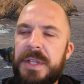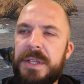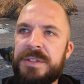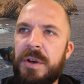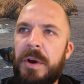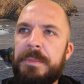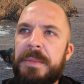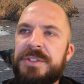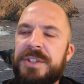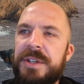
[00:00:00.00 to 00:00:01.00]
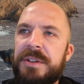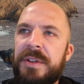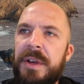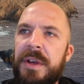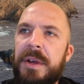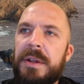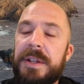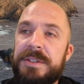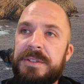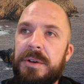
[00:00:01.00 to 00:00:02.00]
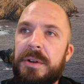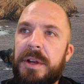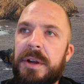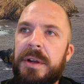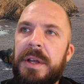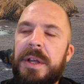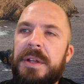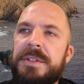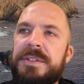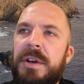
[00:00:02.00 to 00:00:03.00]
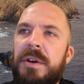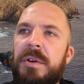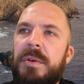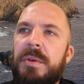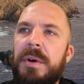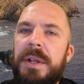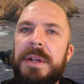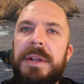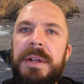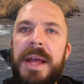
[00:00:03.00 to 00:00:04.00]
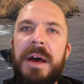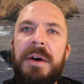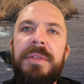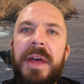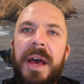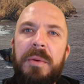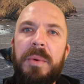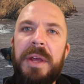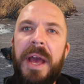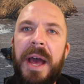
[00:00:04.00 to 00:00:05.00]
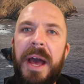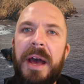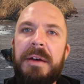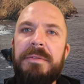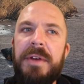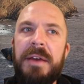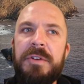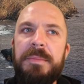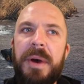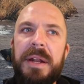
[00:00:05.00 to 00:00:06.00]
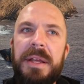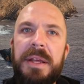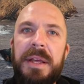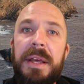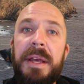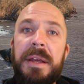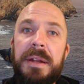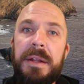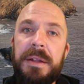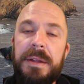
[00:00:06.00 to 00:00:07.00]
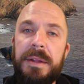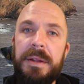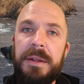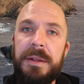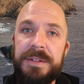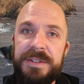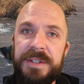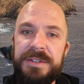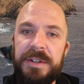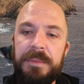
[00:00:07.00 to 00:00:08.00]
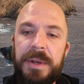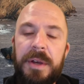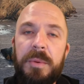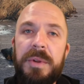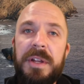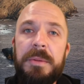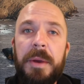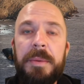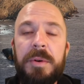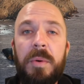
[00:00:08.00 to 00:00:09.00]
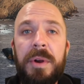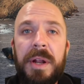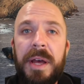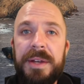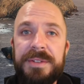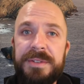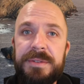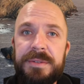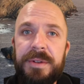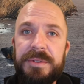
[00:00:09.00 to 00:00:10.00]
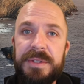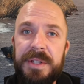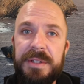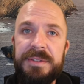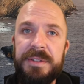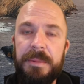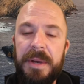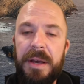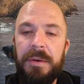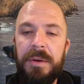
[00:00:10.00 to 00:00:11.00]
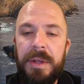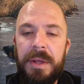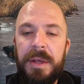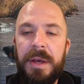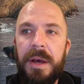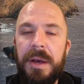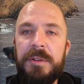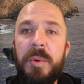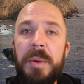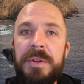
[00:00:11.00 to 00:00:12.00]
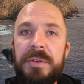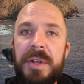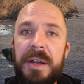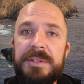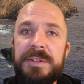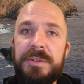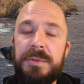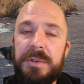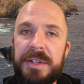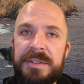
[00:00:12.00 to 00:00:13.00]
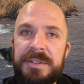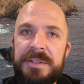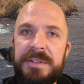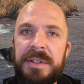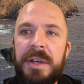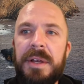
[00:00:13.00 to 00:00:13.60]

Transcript: So I mentioned list earlier. So now that we have everybody in the system, we need to be able to organize those leads somehow. And the way we do that is through lists.